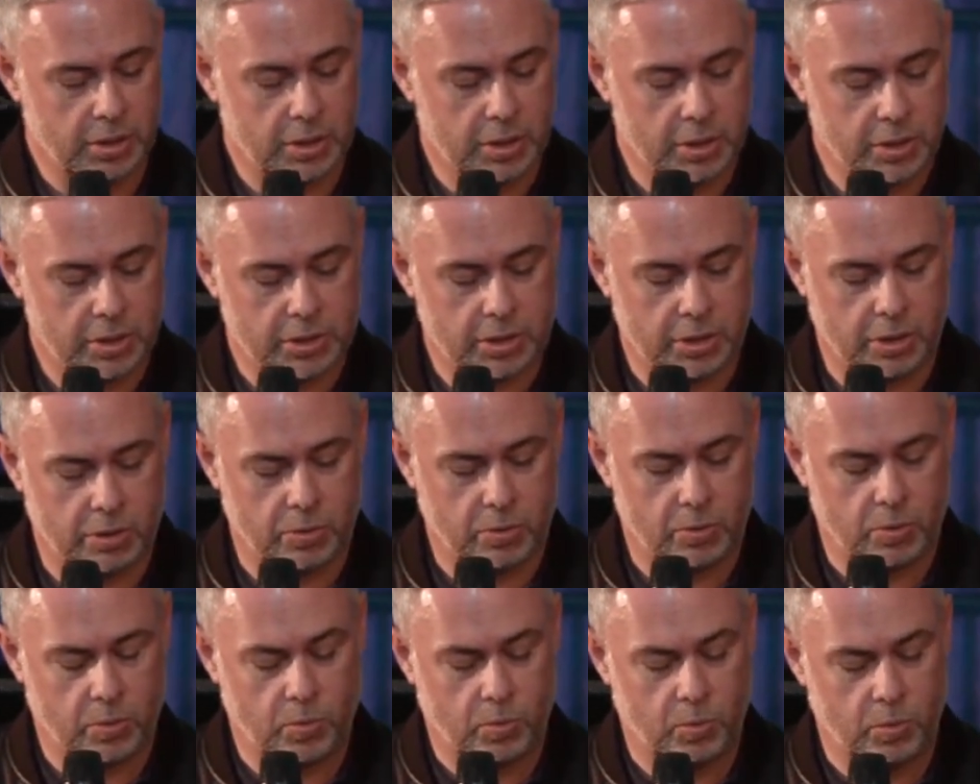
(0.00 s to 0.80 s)
So,
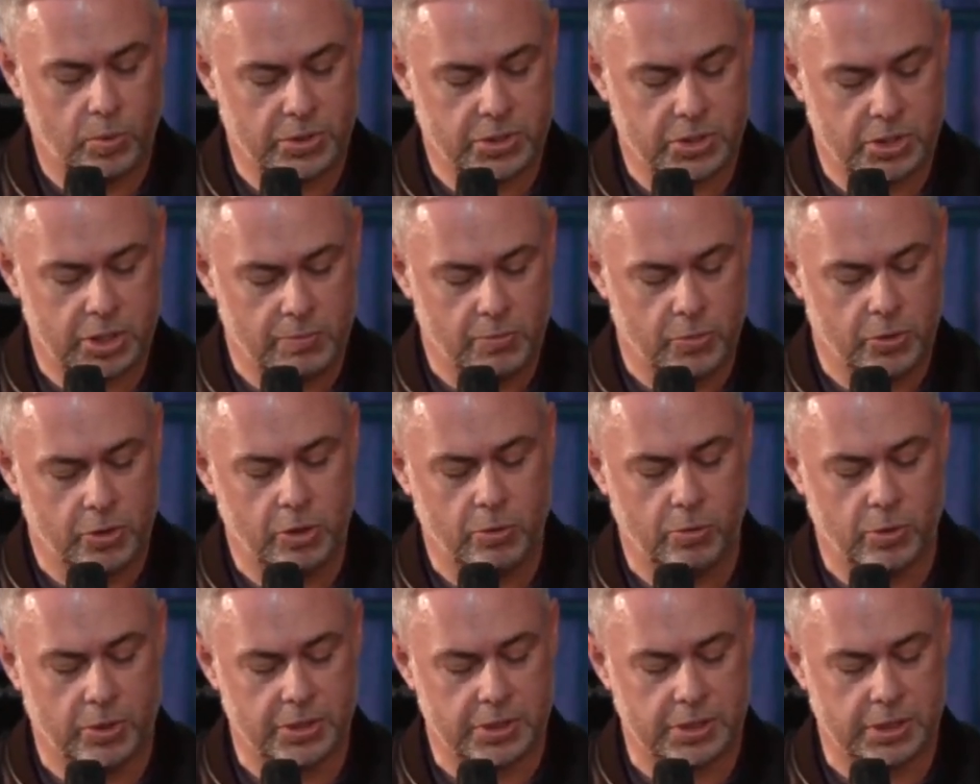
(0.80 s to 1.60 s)
would someone who
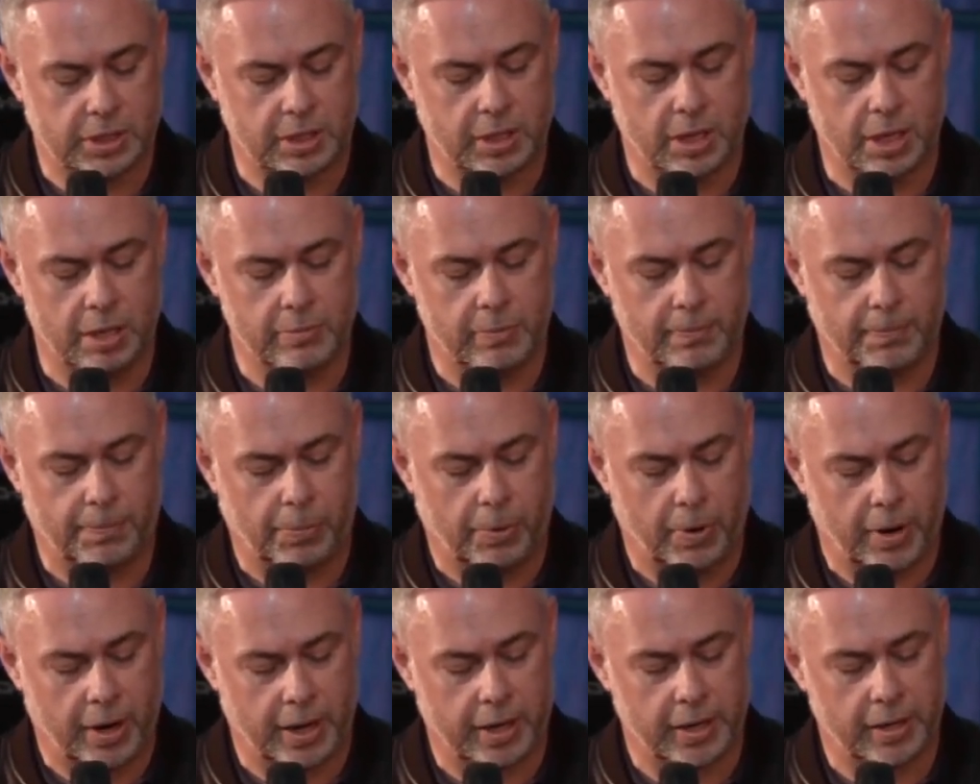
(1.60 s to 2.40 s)
wants to come
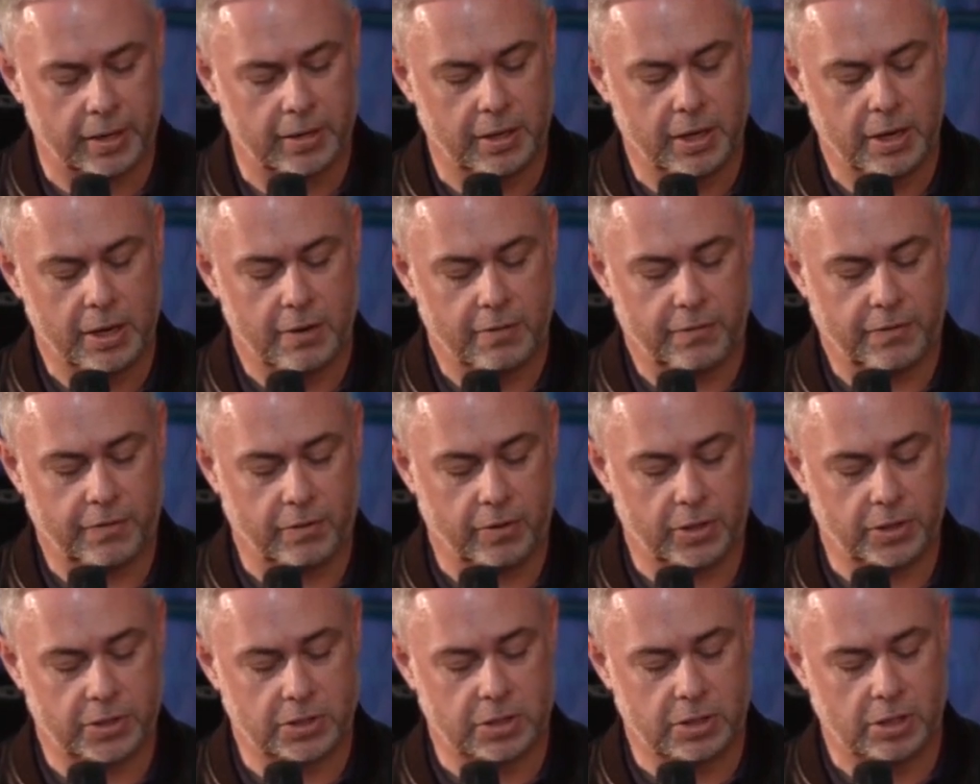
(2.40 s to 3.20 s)
pray for
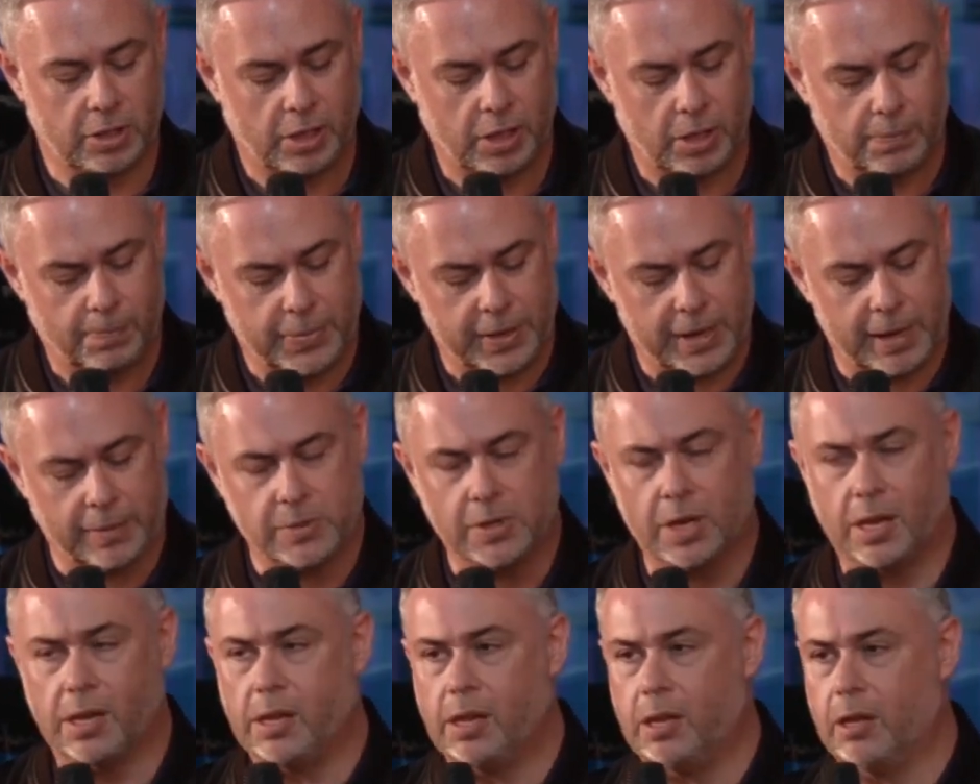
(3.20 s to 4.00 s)
us to be able to
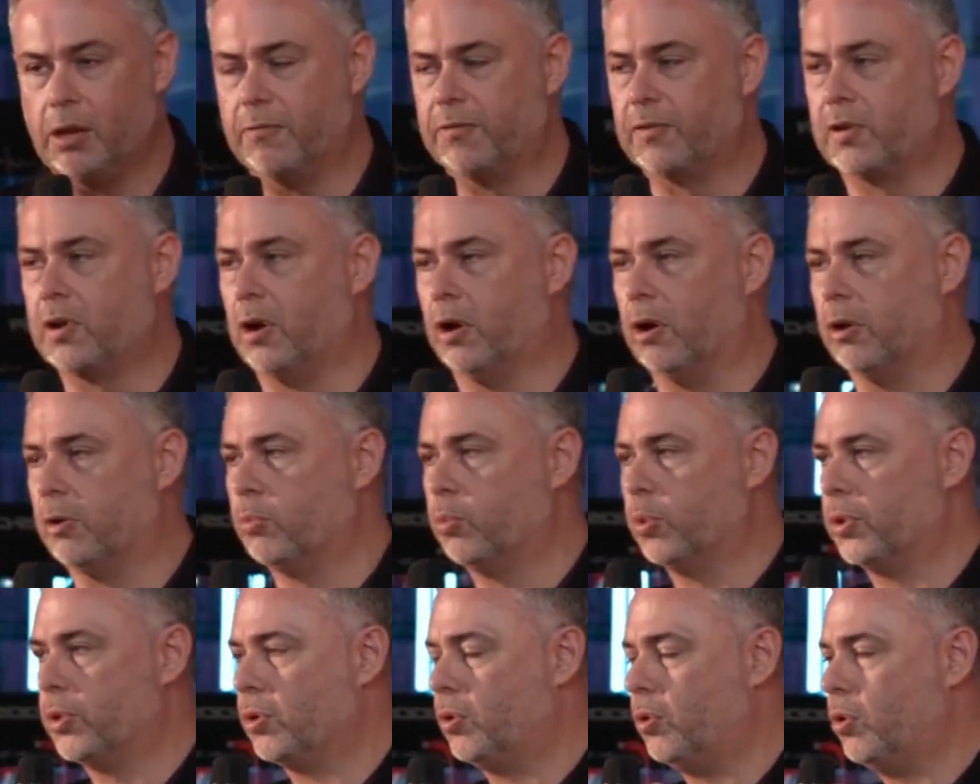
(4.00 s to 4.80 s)
love God
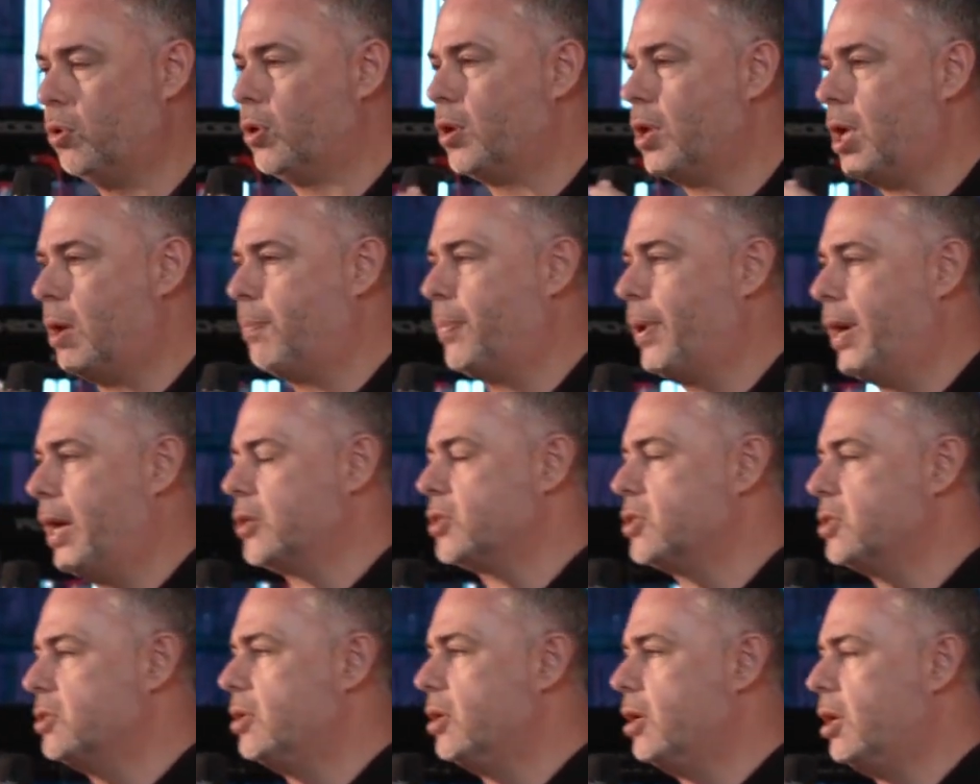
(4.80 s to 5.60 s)
with all our
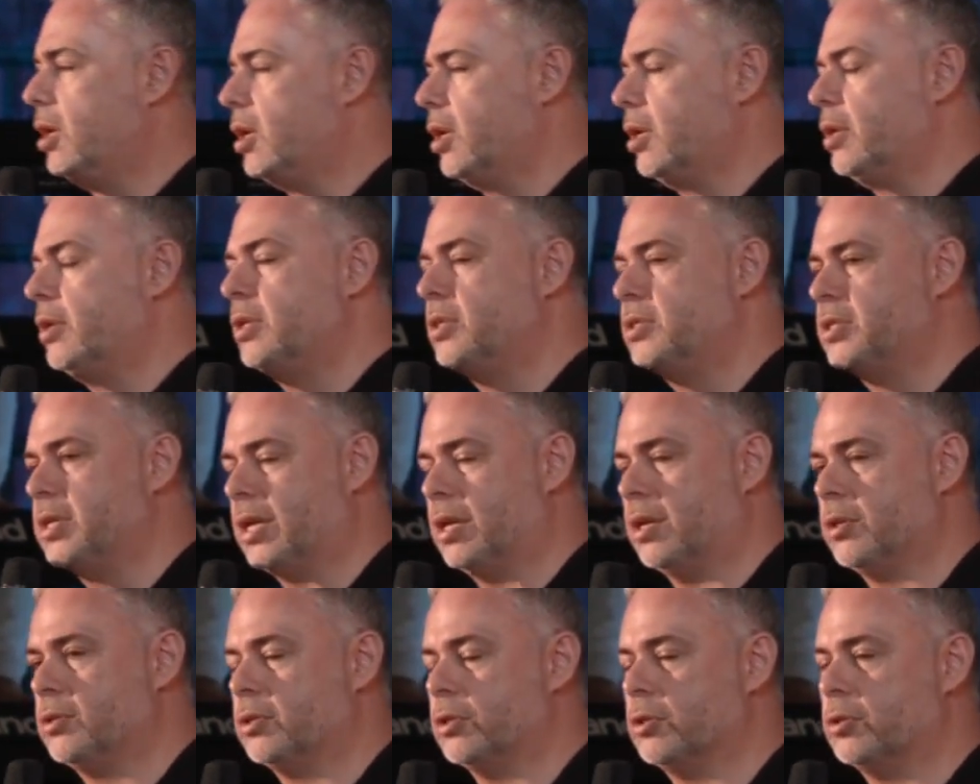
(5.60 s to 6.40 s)
passion and heart and
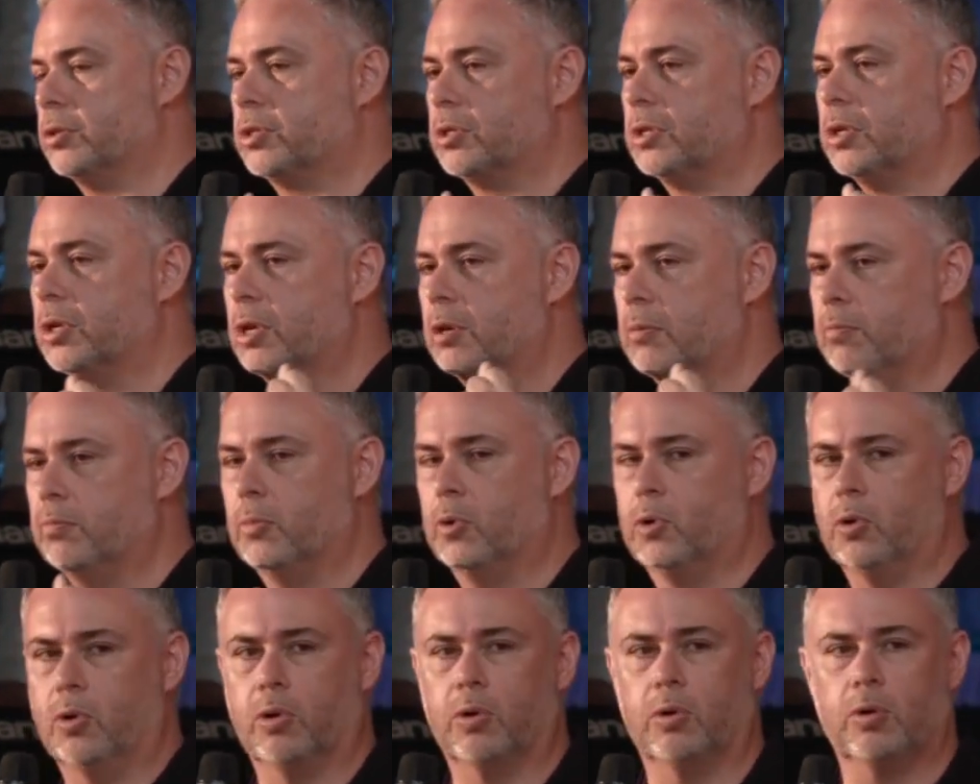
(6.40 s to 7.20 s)
intelligence
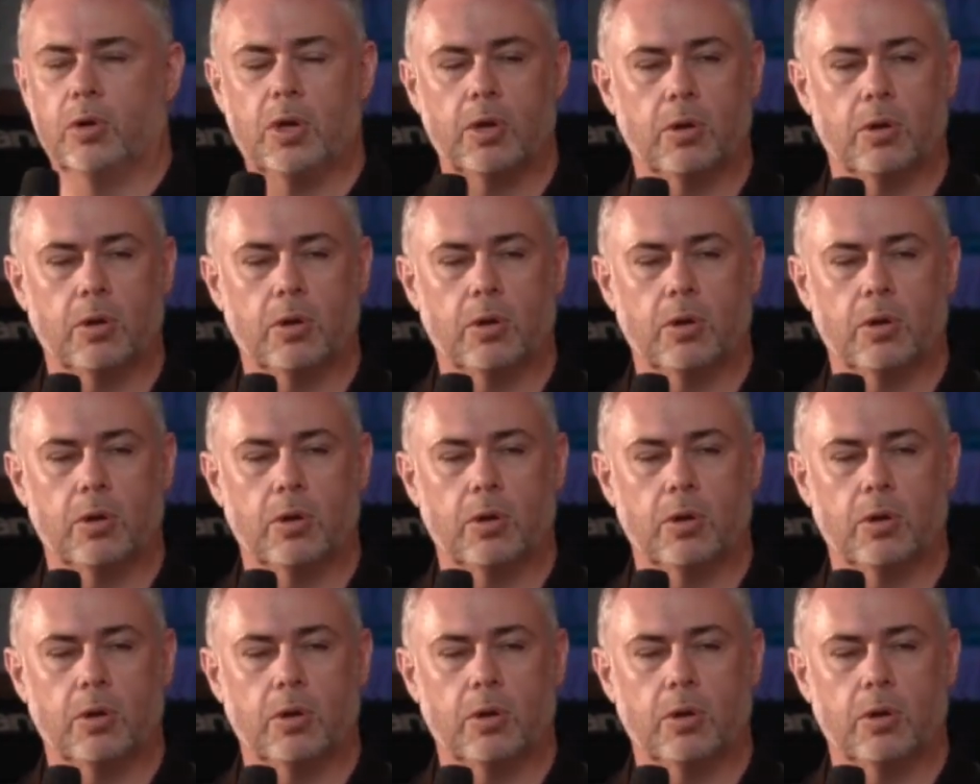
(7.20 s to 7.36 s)
more?